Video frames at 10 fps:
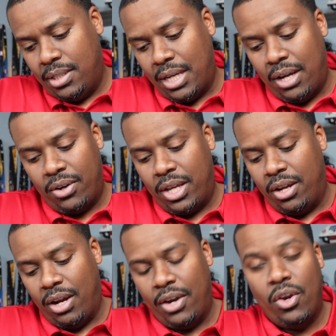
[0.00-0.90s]
Child
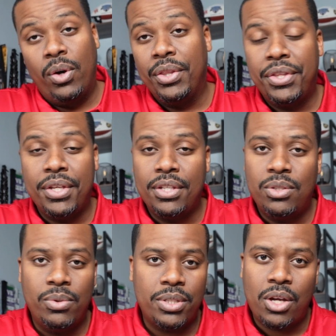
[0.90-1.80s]
care. I know other things
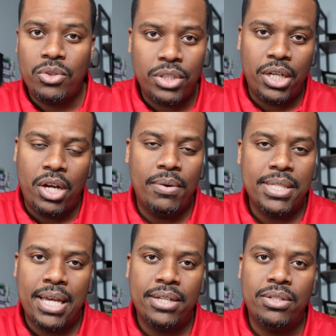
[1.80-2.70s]
too, because coach to
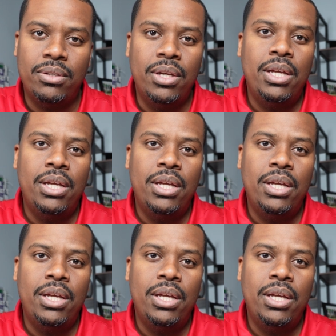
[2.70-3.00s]
always ask you.